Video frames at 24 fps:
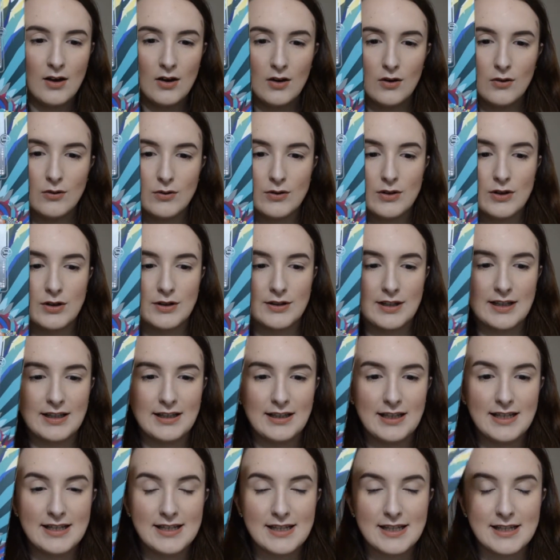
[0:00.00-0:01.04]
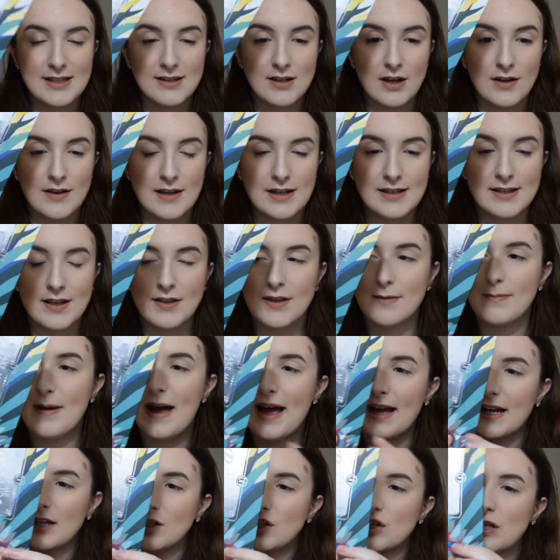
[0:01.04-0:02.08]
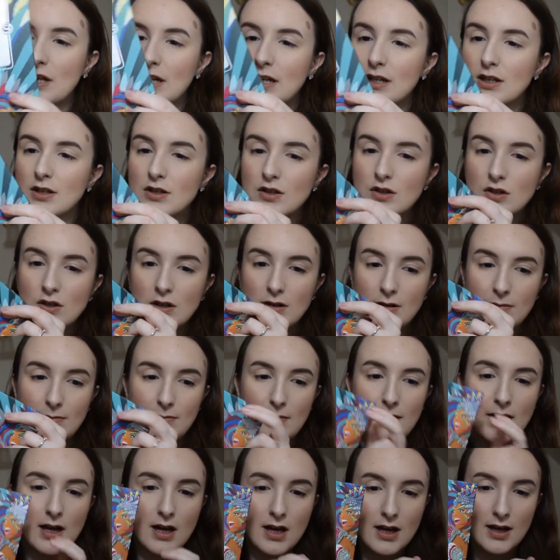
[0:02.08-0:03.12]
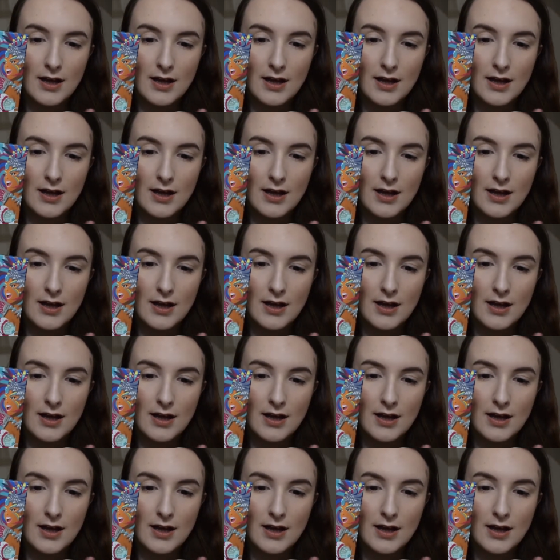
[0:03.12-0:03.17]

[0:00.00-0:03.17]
Oh good, at least it's got this on the packaging because some